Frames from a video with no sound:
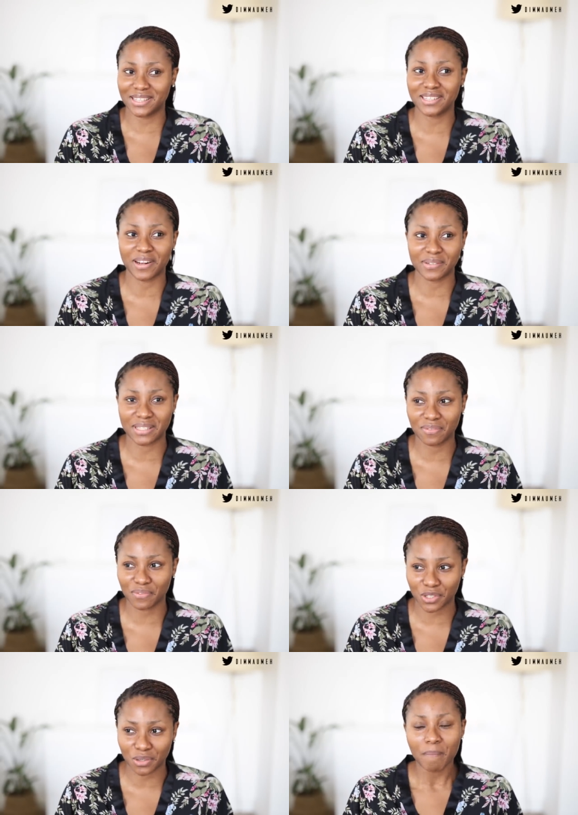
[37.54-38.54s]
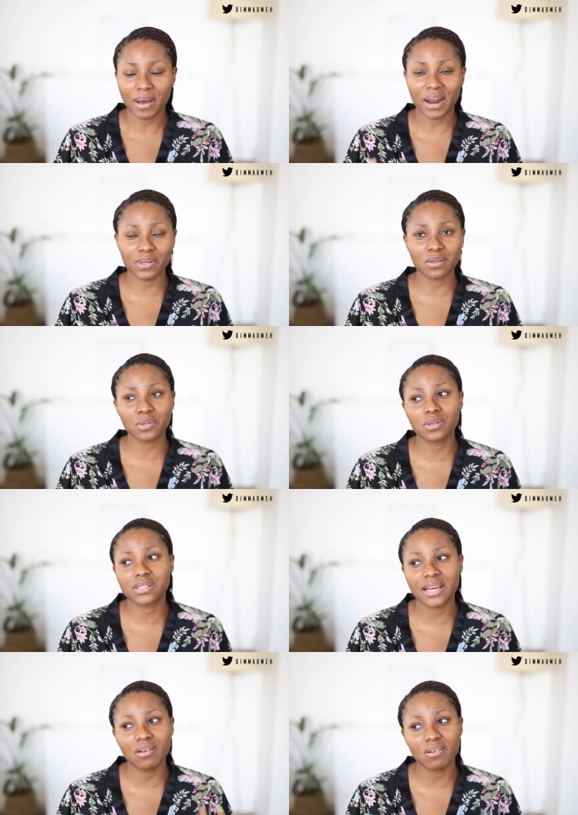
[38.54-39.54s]
skincare routine video. But I was also
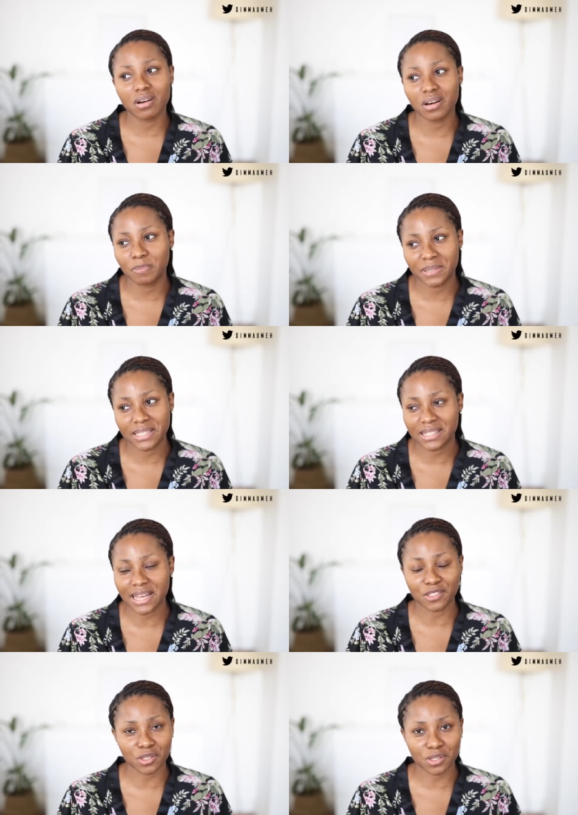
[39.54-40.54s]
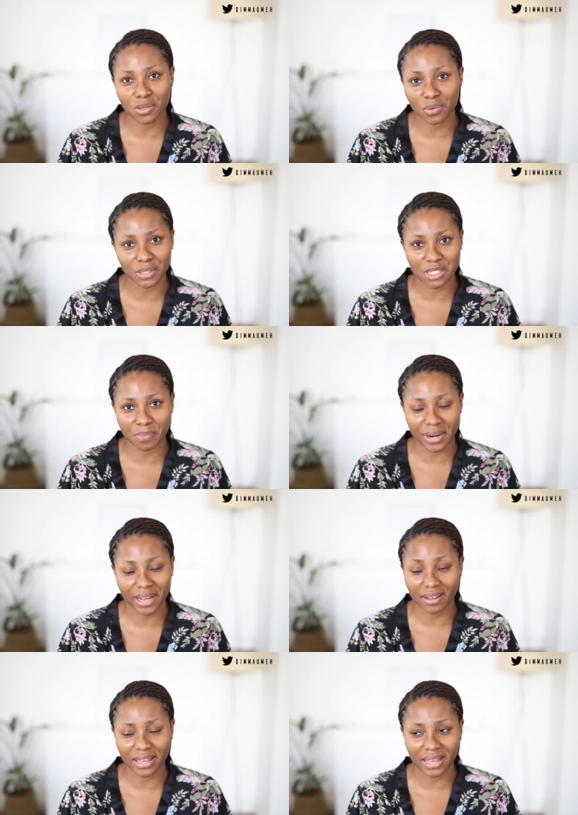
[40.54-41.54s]
saying, oh God, please, I just don't want to
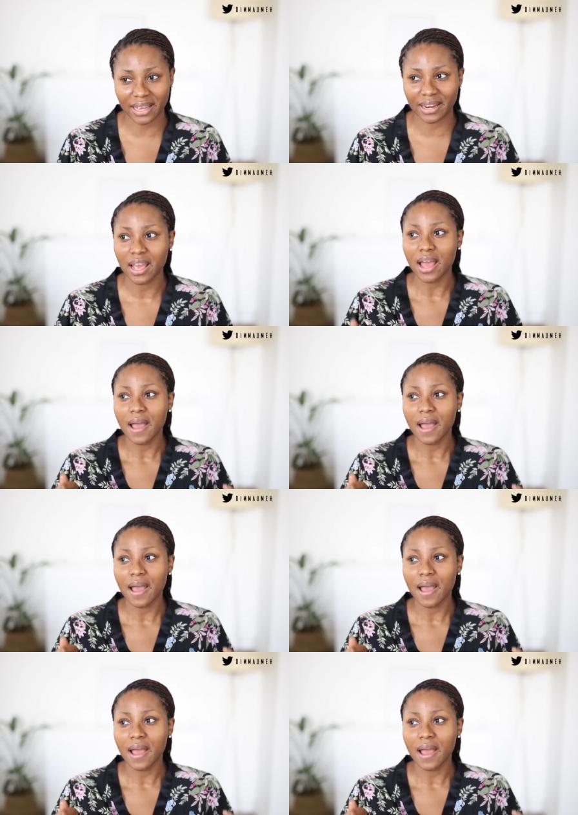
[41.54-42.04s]
break out again.